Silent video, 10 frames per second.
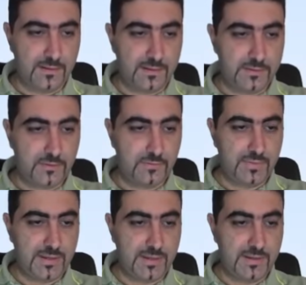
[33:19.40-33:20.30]
Let's go
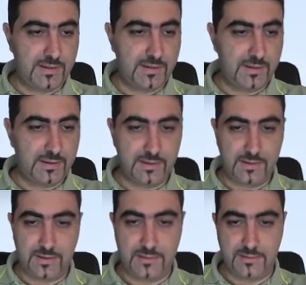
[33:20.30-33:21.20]
back
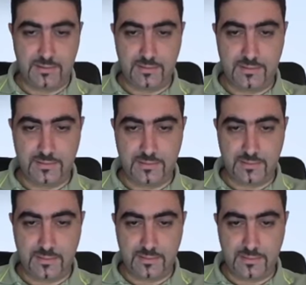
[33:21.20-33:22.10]
and
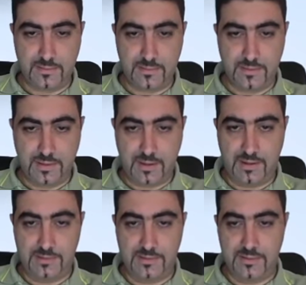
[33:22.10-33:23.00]

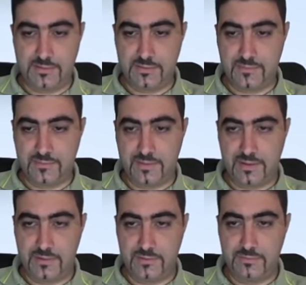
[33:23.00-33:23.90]
add this
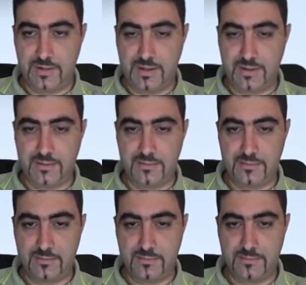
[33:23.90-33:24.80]
flange back.
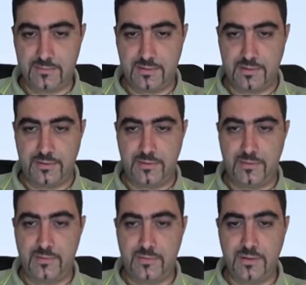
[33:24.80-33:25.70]
There you
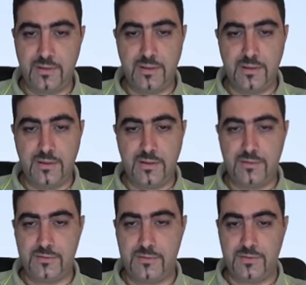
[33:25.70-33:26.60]
go.
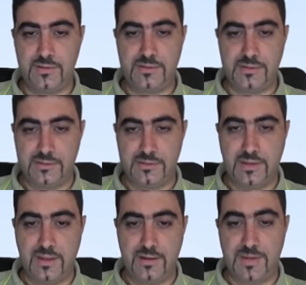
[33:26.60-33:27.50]
So this is
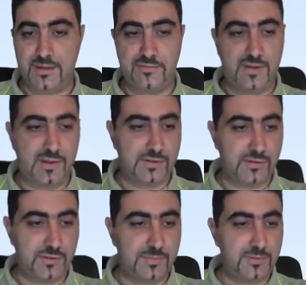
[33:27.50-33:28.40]

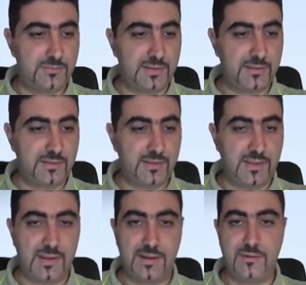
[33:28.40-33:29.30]
unmanufacturable, but
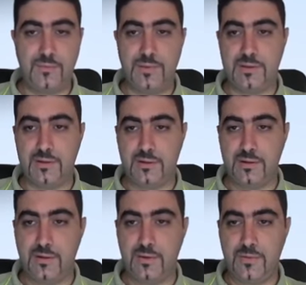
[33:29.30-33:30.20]
then we can
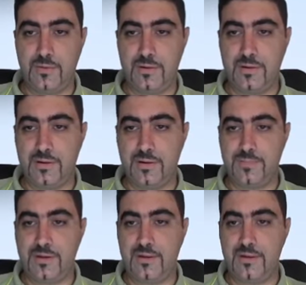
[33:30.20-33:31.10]
go,
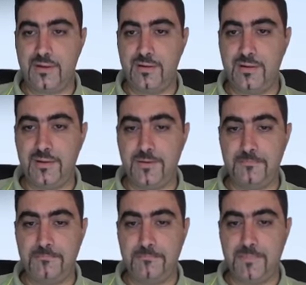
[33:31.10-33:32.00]
come in here,
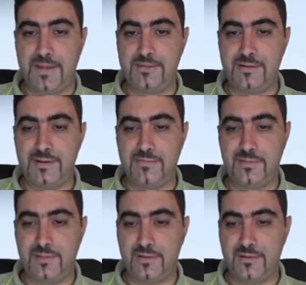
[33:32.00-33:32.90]
miter
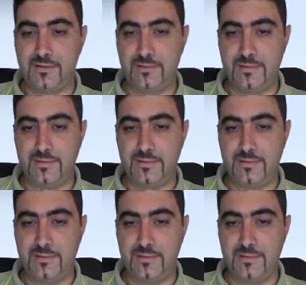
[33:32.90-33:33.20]
everything.